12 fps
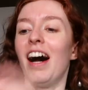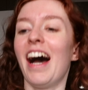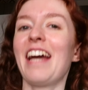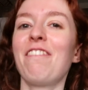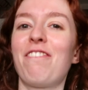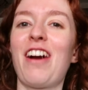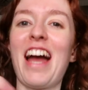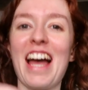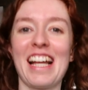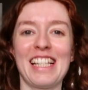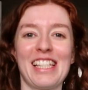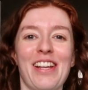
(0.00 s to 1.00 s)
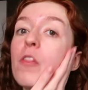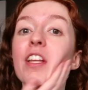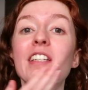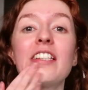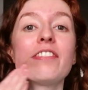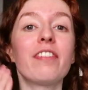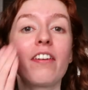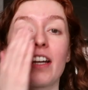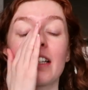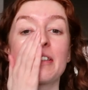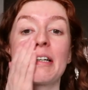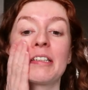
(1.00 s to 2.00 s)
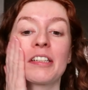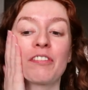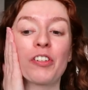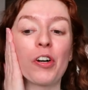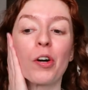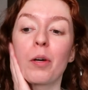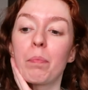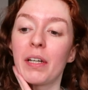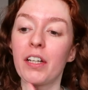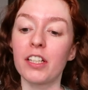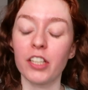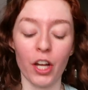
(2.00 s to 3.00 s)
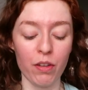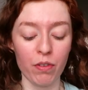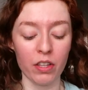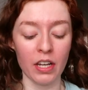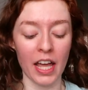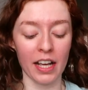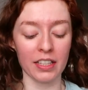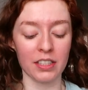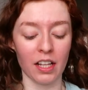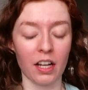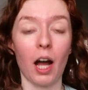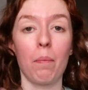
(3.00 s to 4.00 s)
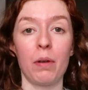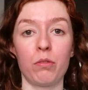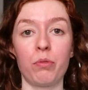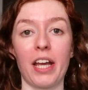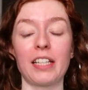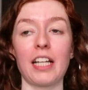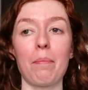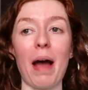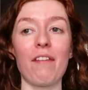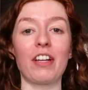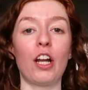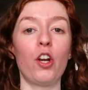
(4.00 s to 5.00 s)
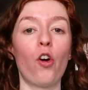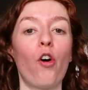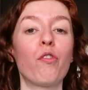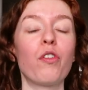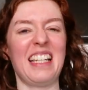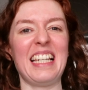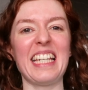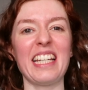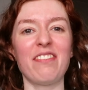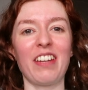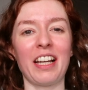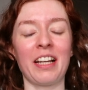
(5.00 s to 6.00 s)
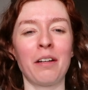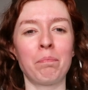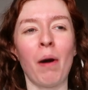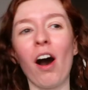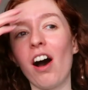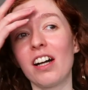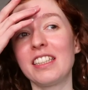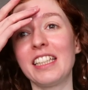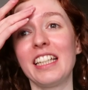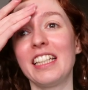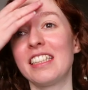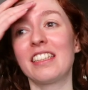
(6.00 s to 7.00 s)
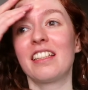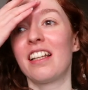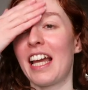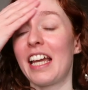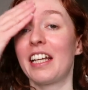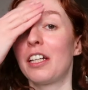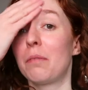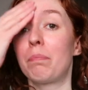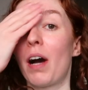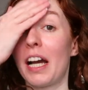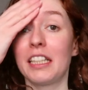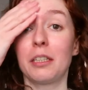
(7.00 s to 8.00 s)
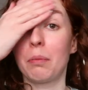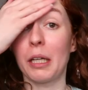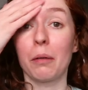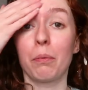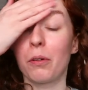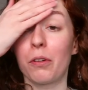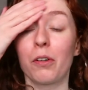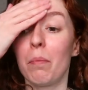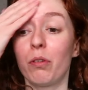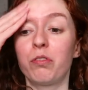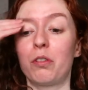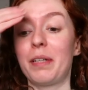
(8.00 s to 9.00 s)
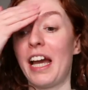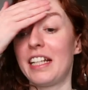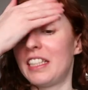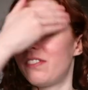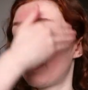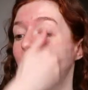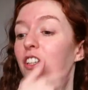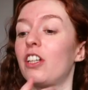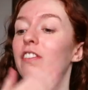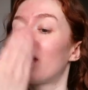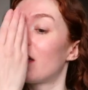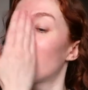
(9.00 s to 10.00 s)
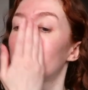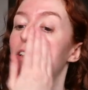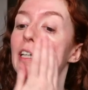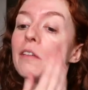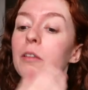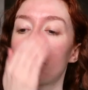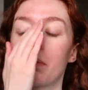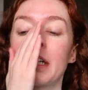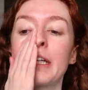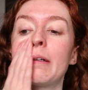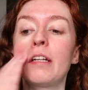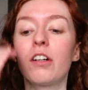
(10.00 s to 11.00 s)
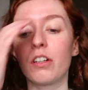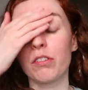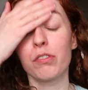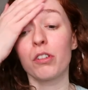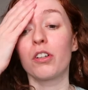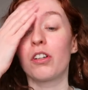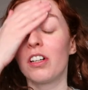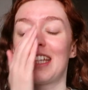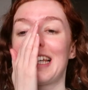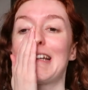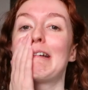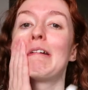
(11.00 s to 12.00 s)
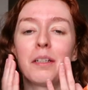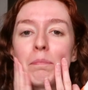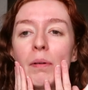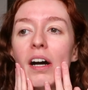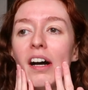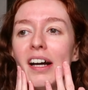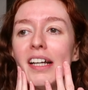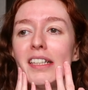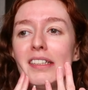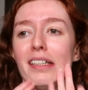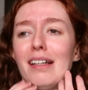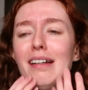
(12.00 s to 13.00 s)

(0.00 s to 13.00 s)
Hi friends! This is a very exciting vlog because over the next couple of weeks I'm having a lot of leaving parties and saying goodbye to people before we head to Vancouver and I thought I would bring you along for the goodbyes.